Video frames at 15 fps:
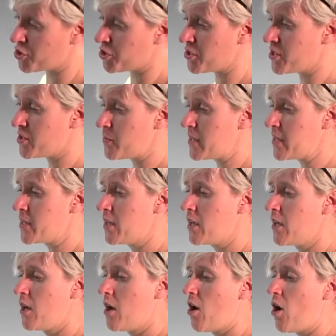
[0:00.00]
shutter speed.
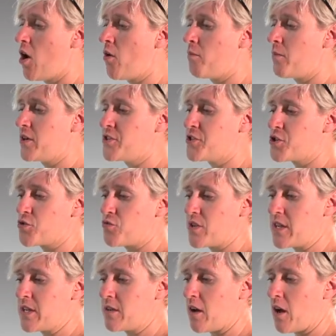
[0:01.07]
On my
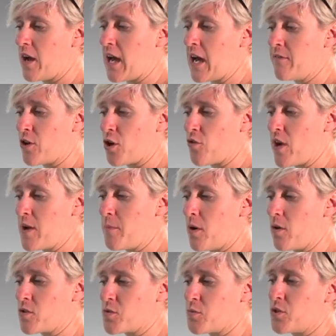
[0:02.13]
screen, I have a grey
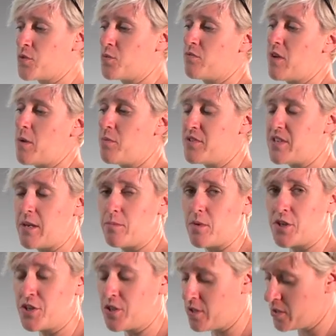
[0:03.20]
box which will represent my
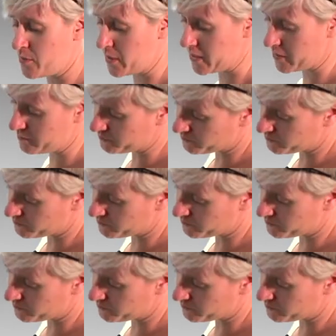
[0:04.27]
shutter speed.